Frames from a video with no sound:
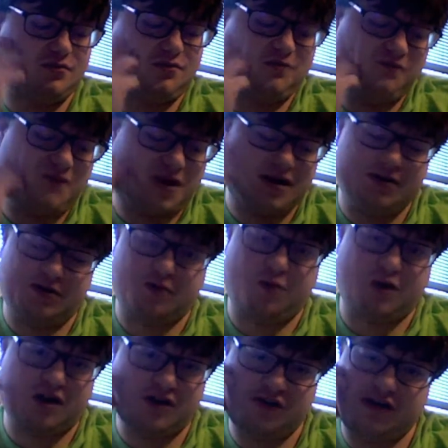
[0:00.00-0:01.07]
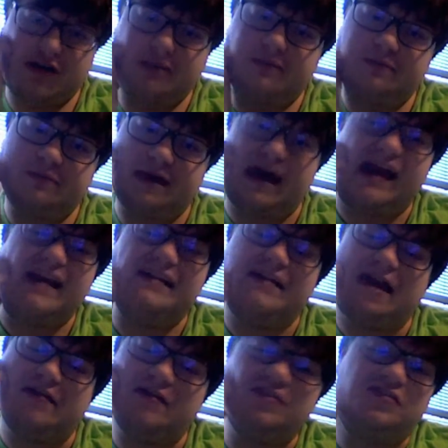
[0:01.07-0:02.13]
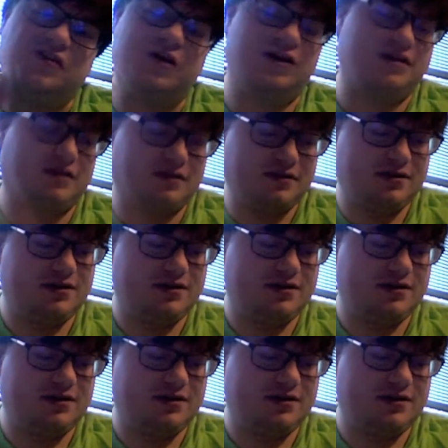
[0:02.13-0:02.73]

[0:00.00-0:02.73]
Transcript: one of the wardrobes, but David took